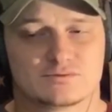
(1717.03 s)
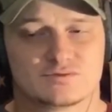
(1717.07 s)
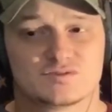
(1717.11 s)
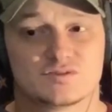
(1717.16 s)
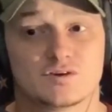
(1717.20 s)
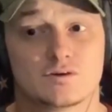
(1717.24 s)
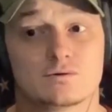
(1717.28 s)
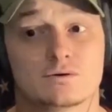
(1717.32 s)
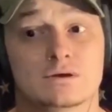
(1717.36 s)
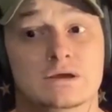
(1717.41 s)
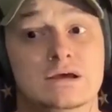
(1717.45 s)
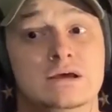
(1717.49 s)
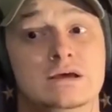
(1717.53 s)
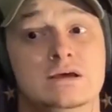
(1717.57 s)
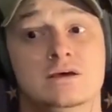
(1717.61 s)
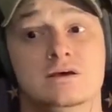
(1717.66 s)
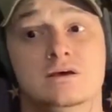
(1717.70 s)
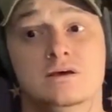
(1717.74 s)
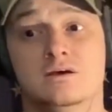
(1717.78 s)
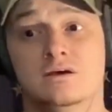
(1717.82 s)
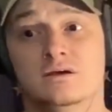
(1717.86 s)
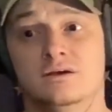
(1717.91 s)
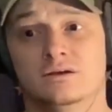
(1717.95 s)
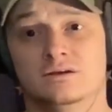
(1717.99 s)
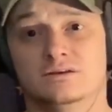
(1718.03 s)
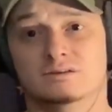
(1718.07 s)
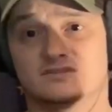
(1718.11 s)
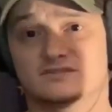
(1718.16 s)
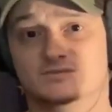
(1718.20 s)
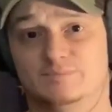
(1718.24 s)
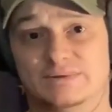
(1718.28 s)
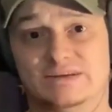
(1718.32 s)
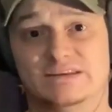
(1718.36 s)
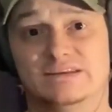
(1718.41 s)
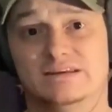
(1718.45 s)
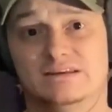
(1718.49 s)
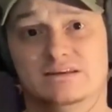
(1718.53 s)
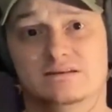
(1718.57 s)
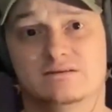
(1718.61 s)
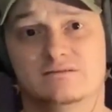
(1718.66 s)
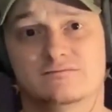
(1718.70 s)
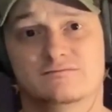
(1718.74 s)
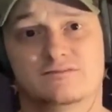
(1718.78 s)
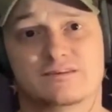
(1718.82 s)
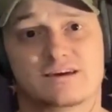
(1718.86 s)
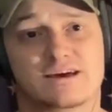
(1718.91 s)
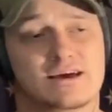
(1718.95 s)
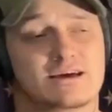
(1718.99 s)
So, speaking
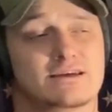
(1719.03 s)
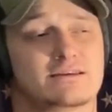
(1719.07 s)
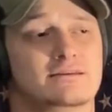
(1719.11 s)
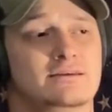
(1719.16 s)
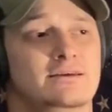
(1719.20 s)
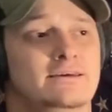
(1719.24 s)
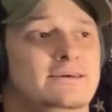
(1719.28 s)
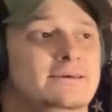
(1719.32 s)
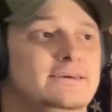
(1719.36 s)
of that,